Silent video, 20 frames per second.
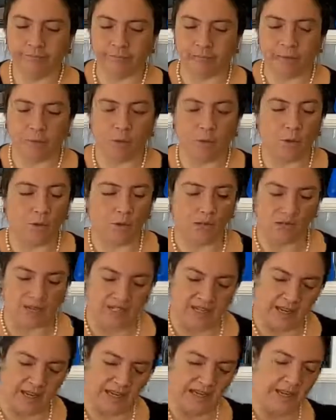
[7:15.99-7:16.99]
I'm more on the
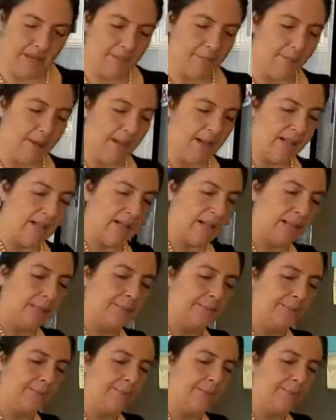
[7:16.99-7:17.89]
Italian breads.